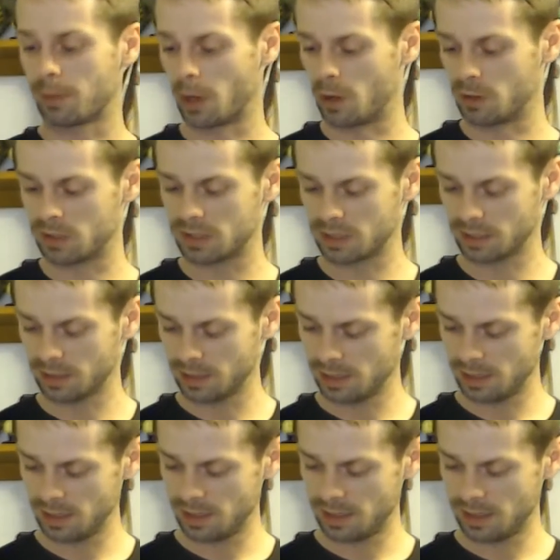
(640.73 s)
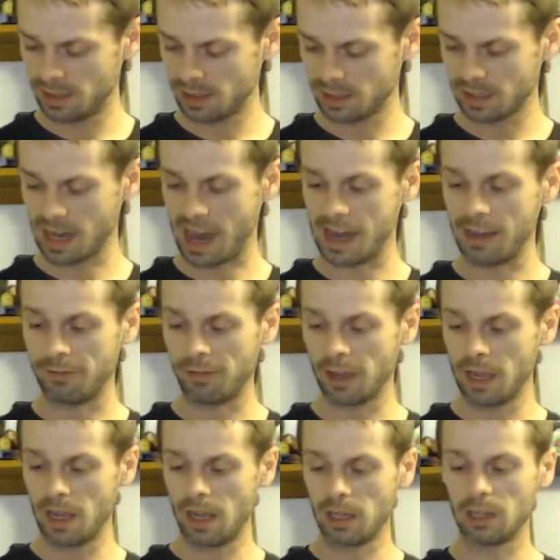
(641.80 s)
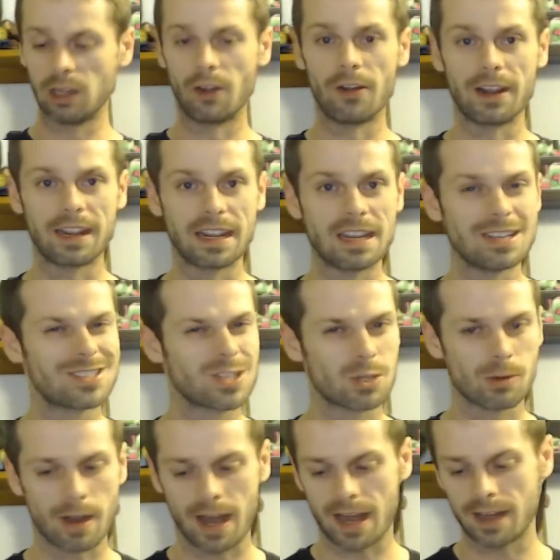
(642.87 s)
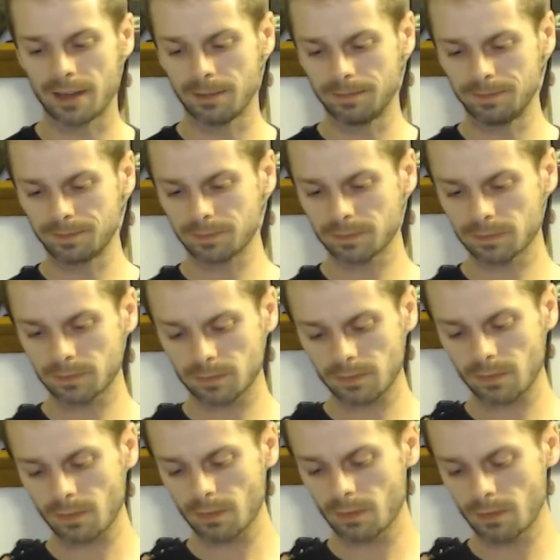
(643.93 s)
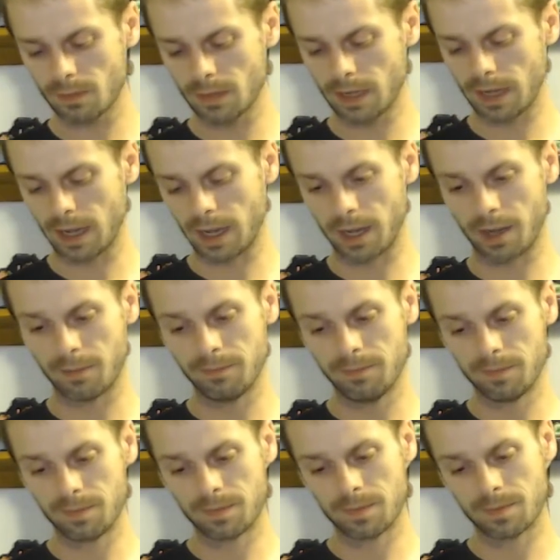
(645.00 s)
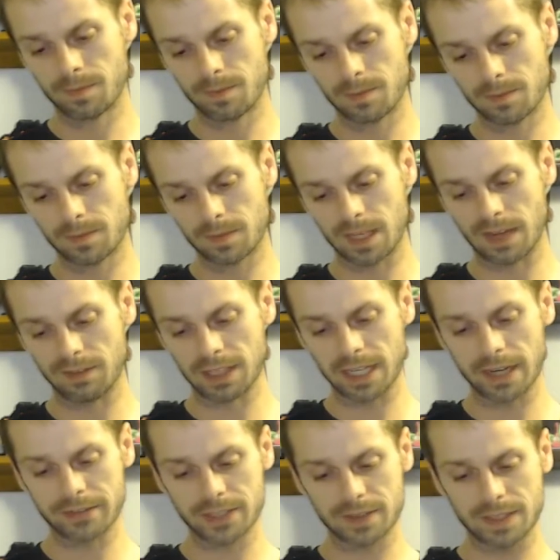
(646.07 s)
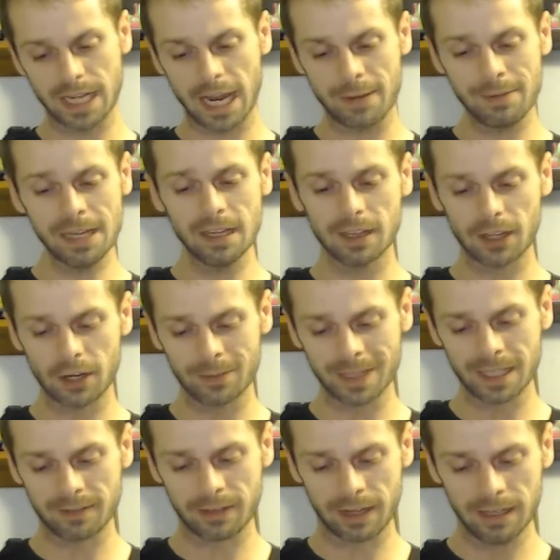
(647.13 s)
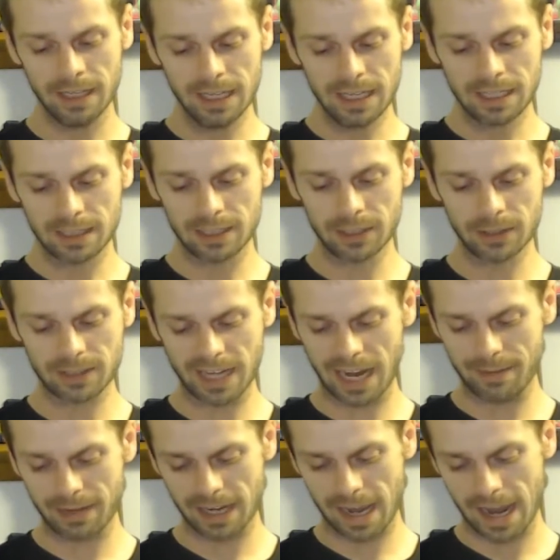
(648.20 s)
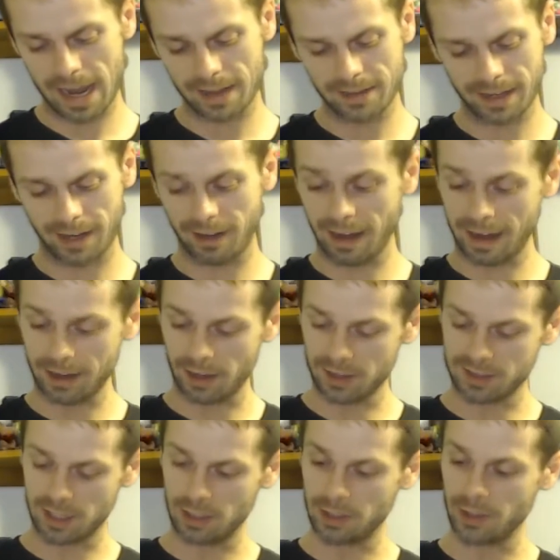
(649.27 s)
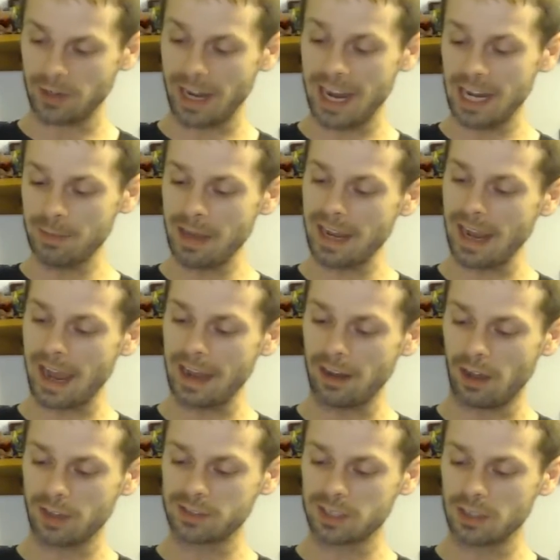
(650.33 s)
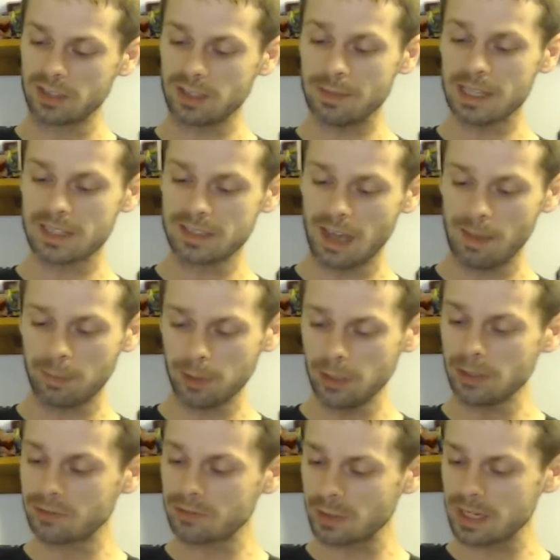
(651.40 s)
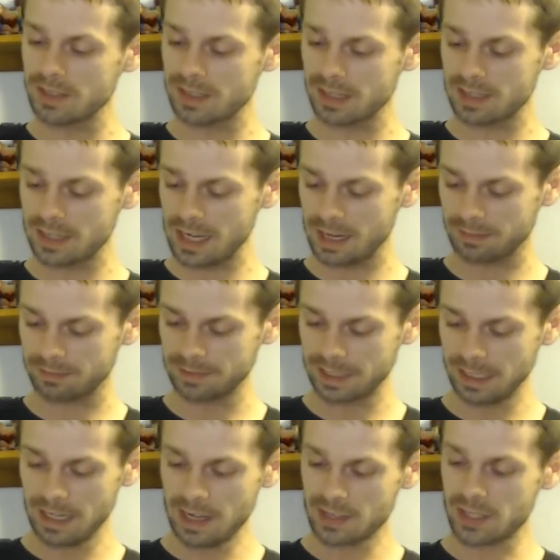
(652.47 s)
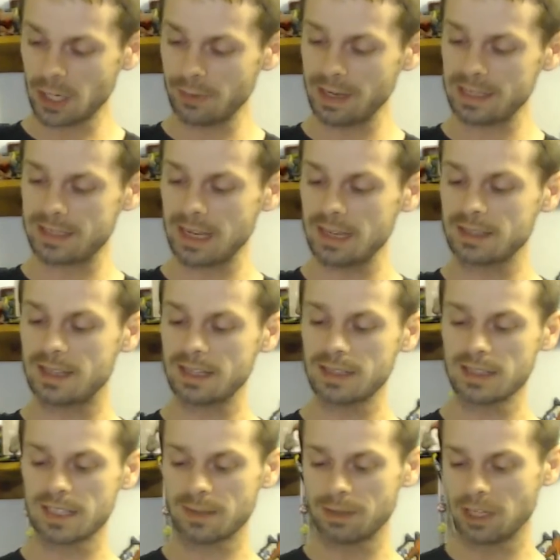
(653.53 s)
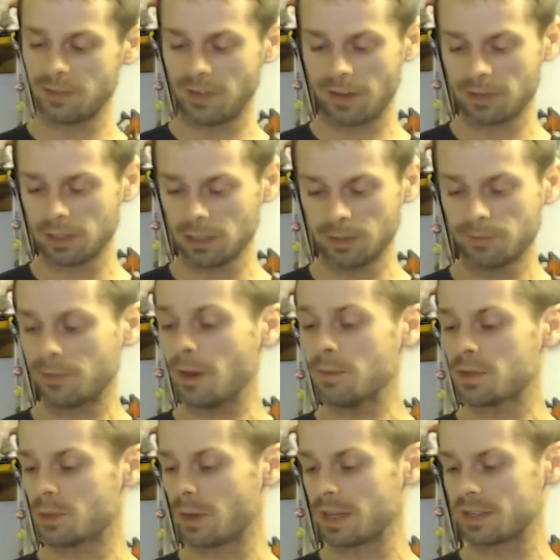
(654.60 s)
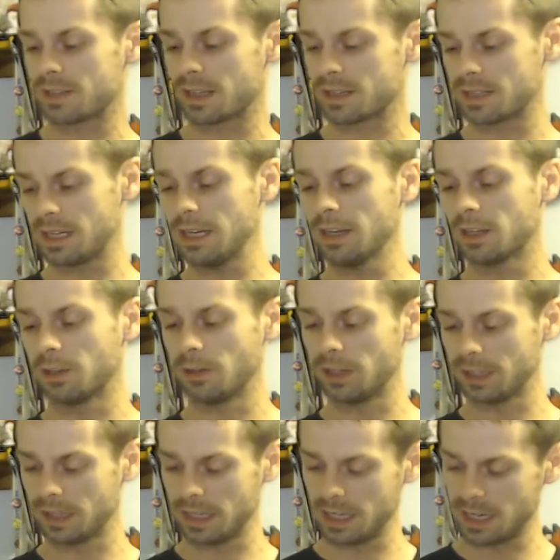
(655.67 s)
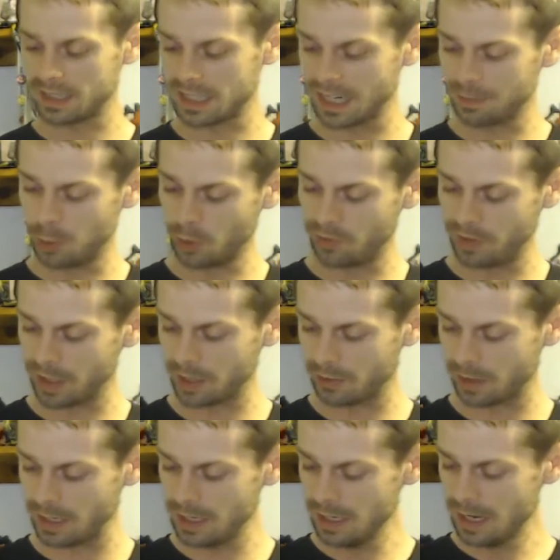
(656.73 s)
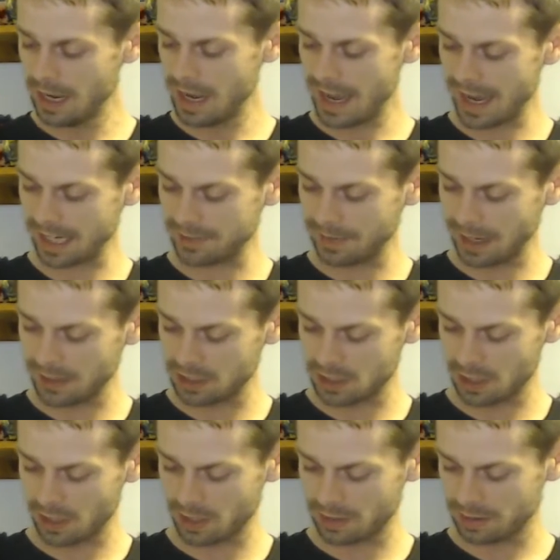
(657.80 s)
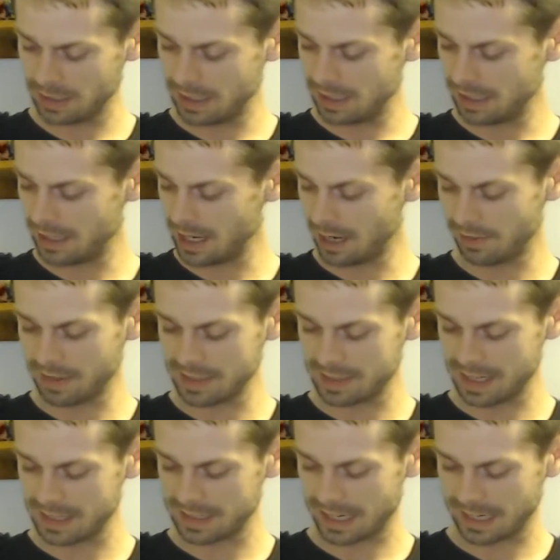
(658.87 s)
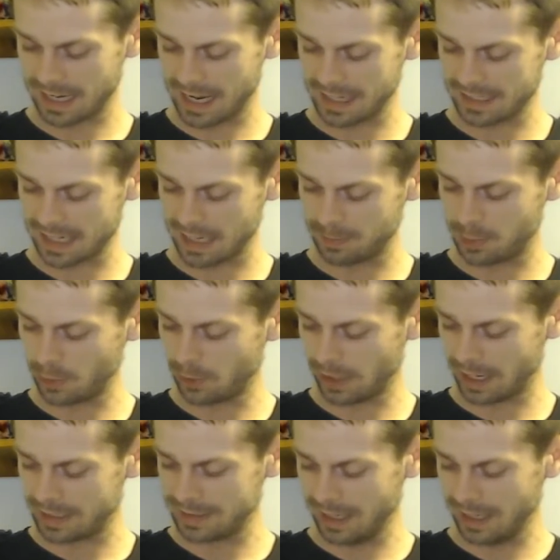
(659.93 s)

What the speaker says: post kind of learning his trade. Give the gift of gaming, a little bit of a loot gaming ad there, and also loot anime, and also some of the top loot of 2016. Survey says this is some of your favorite loot from 2016, including the Deadpool figurine, X-Files shirt. None of these things I got. Deadpool and